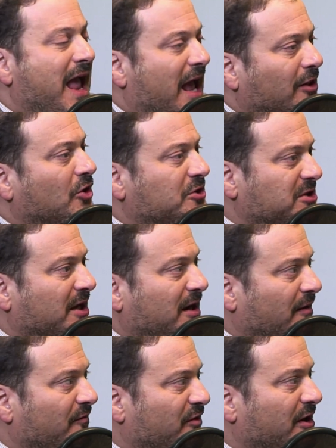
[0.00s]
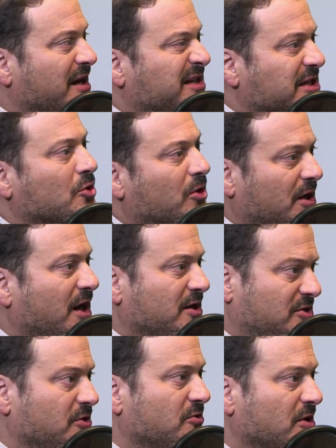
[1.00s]
It looks like a very
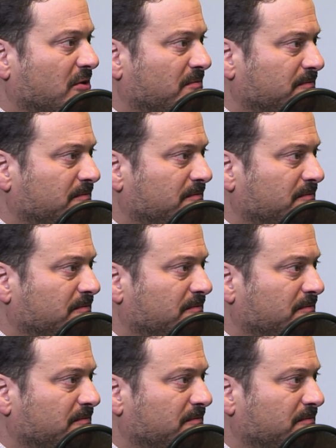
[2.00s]
disorganized union.